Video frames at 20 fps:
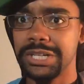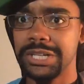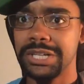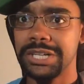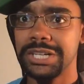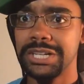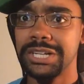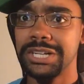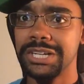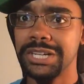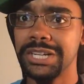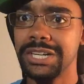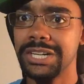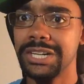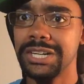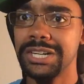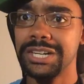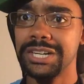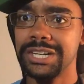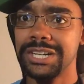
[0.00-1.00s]

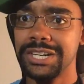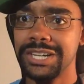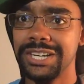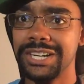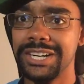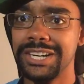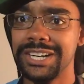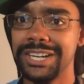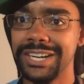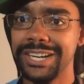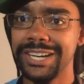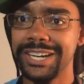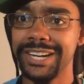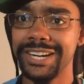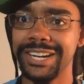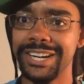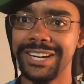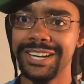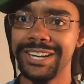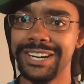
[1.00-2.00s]

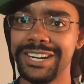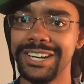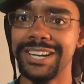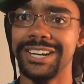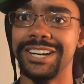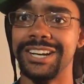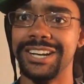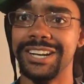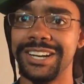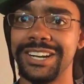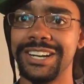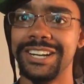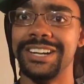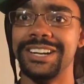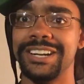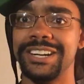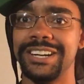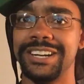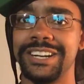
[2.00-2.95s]
No one is speaking in this clip.